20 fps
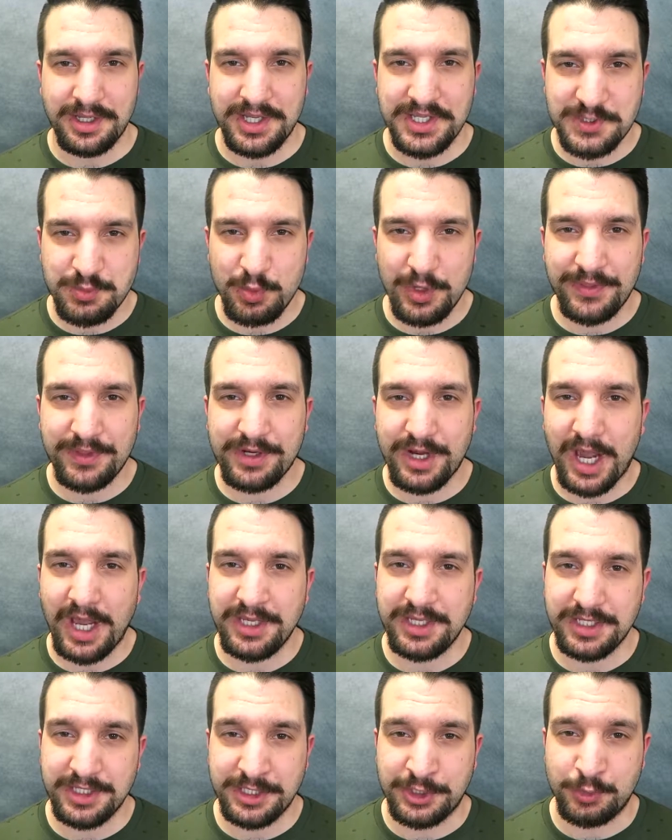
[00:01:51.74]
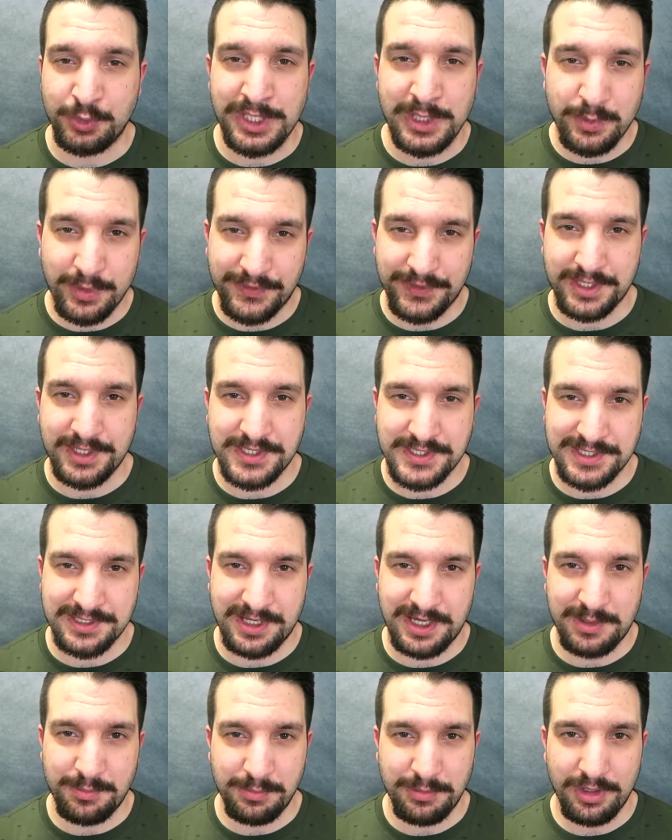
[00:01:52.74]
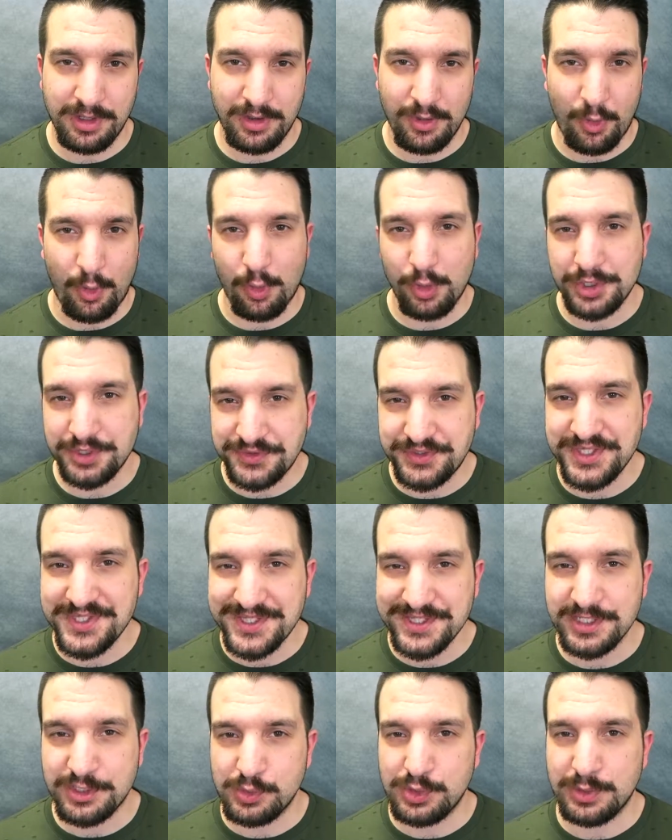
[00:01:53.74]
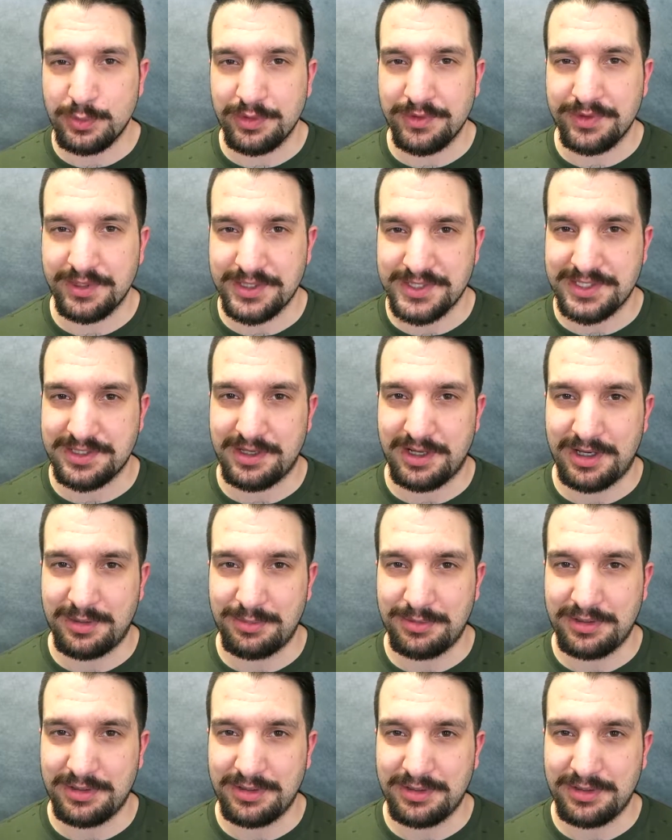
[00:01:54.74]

is whether I agree with Islam or disagree with Islam.